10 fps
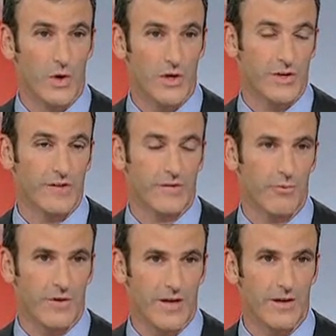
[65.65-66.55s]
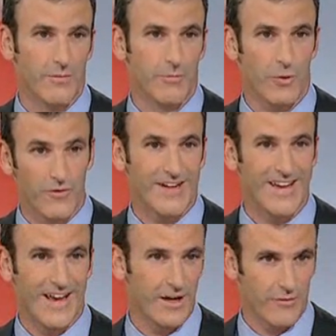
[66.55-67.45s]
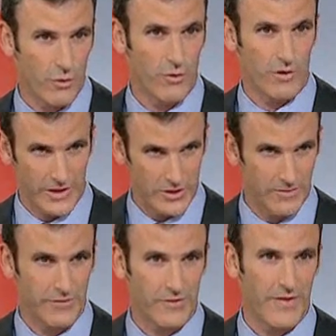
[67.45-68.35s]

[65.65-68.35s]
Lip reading: which is a pretty perfect negative correlation.